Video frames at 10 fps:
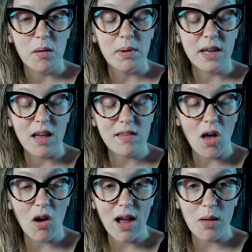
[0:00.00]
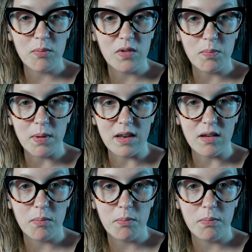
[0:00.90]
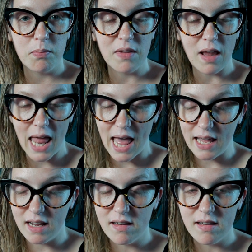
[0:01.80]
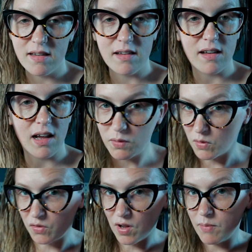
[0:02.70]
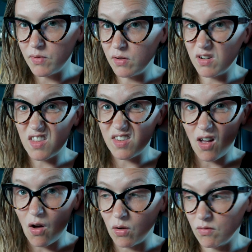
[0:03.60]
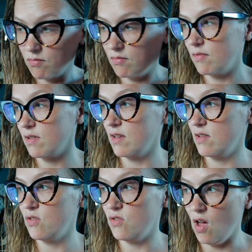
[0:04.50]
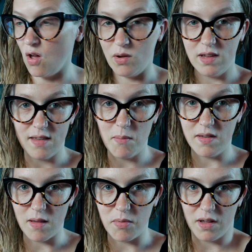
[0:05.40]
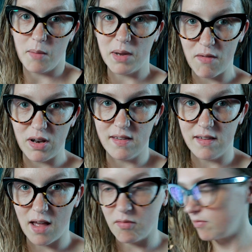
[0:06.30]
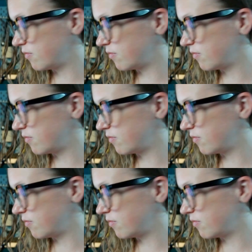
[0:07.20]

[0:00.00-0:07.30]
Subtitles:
Because our album has been delayed, we've got time to do another song. So he sent me something. I'm going to have a listen now.